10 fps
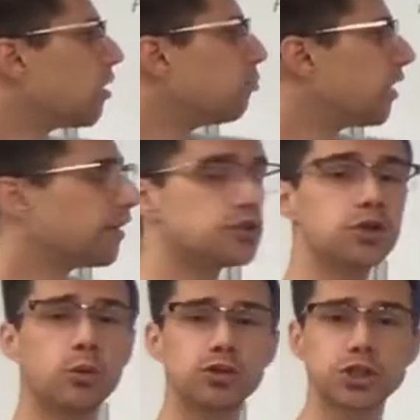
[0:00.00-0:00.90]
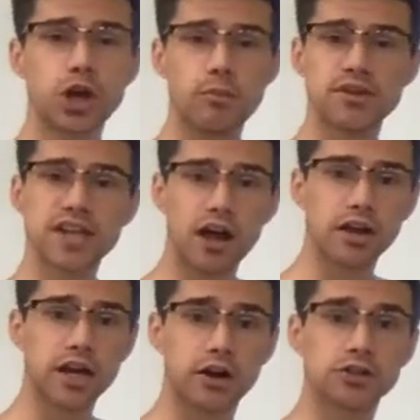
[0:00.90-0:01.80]
but they don't show
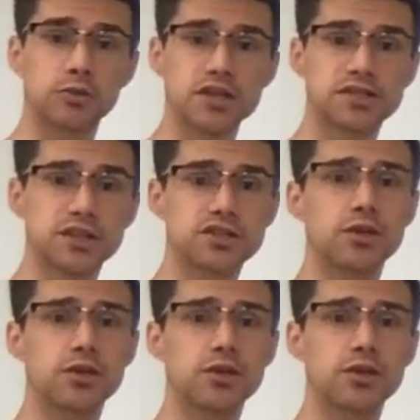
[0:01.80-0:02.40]
metallic characteristics.